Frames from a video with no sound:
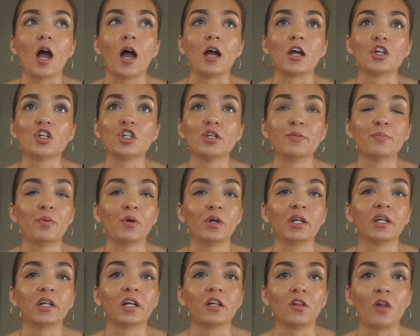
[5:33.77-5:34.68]
she put
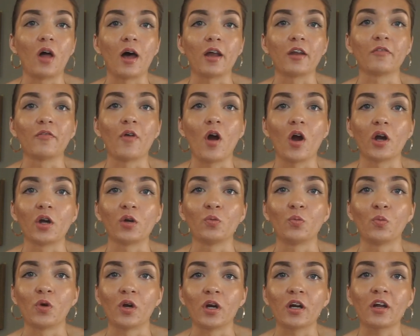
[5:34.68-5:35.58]
in a lot of
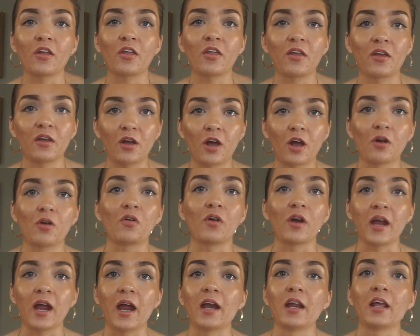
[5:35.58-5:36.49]
hard work
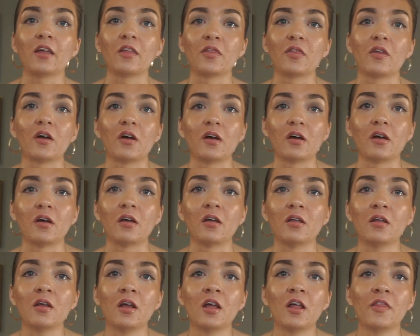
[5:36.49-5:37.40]
creating the
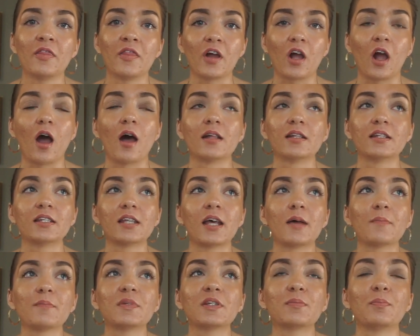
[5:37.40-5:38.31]

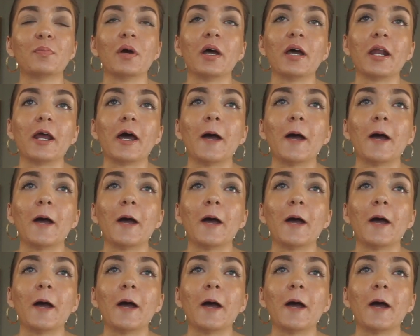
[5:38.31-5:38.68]
concepts, but